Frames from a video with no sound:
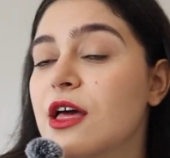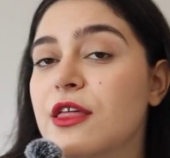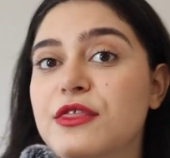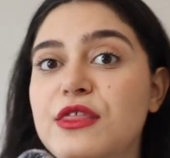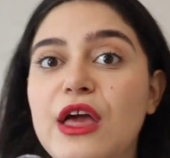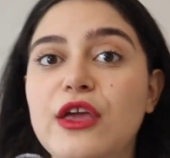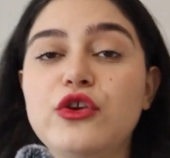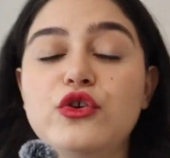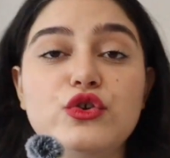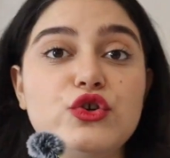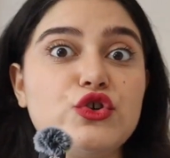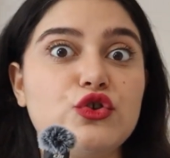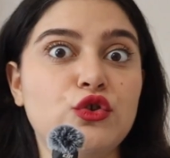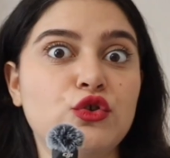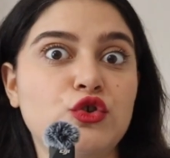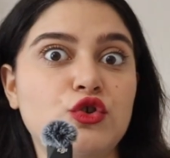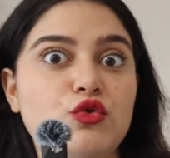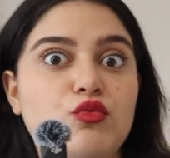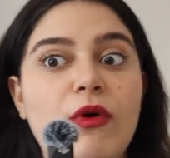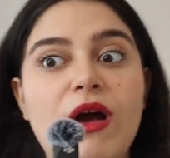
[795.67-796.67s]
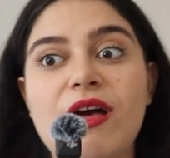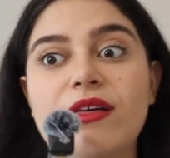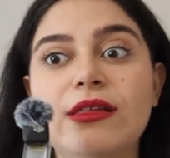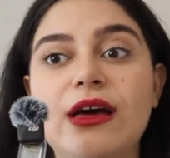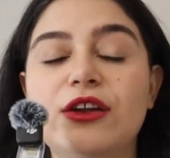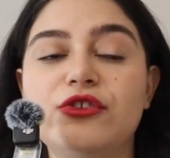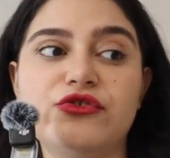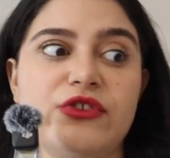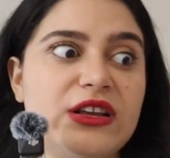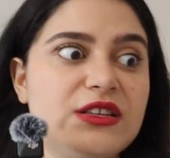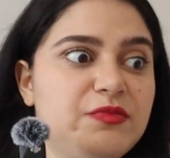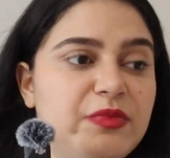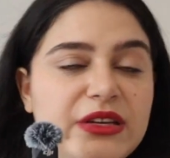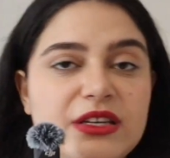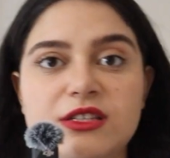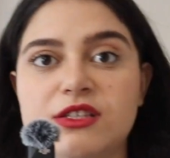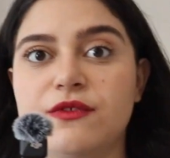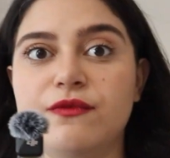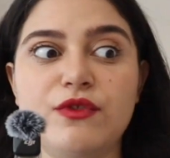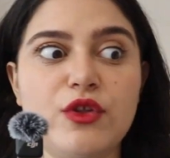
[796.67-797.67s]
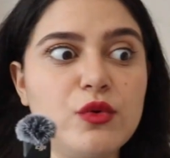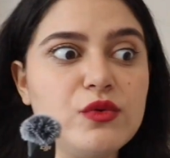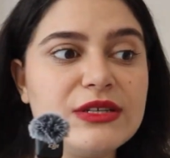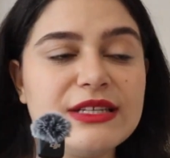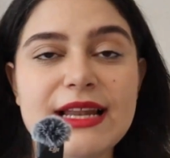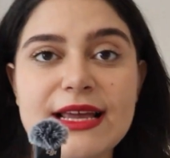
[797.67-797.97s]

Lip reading: that you shouldn't wear that dress because of those